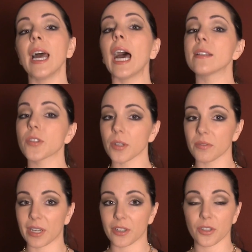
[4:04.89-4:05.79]
and certain
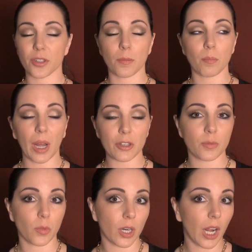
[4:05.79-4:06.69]
fetishes are much
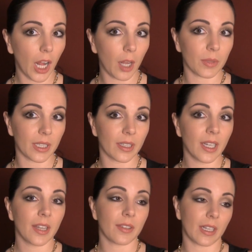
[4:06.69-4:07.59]
more common
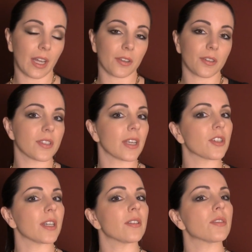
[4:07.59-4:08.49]
than others, such
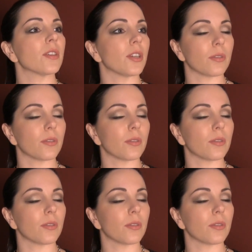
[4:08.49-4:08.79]
as,